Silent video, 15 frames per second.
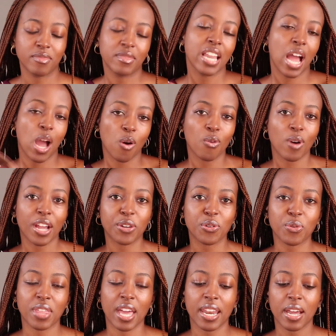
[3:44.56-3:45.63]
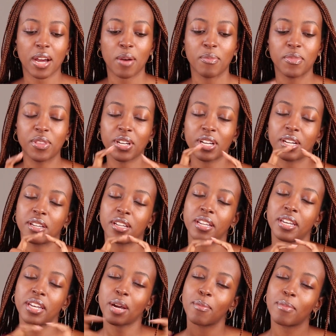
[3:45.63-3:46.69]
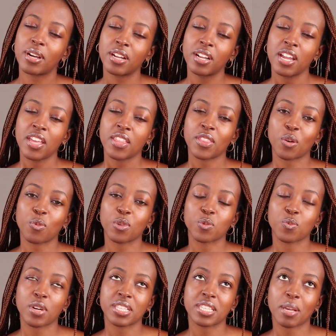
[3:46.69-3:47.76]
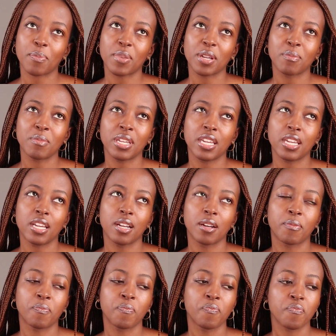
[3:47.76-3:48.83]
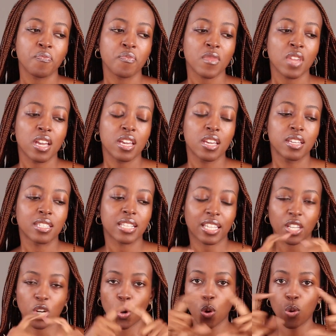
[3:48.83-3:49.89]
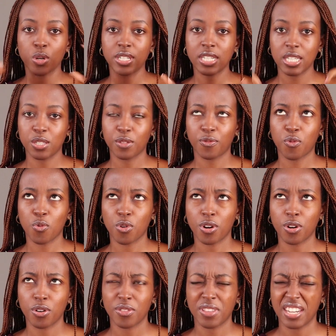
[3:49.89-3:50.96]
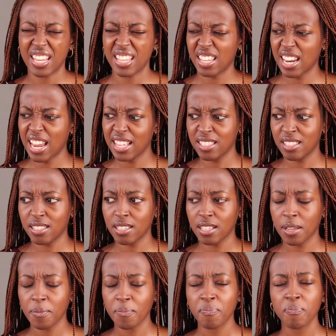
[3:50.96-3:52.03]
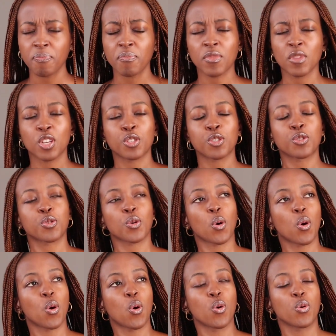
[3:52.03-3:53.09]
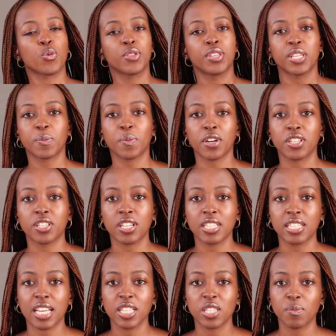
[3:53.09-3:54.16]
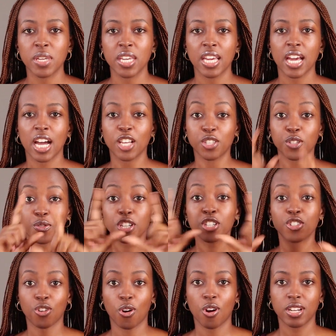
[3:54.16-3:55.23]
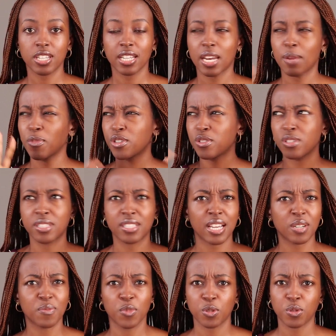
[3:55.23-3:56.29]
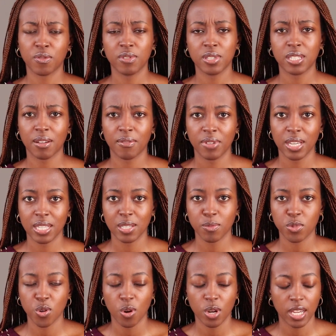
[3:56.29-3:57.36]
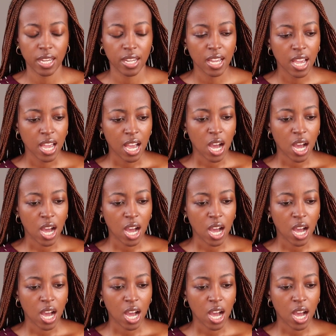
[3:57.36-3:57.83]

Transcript: now I know that the number that was WhatsApping me is, like, the code is for the Netherlands. So this person sends me a screenshot, and I'm going to insert most of this stuff here as I'm talking.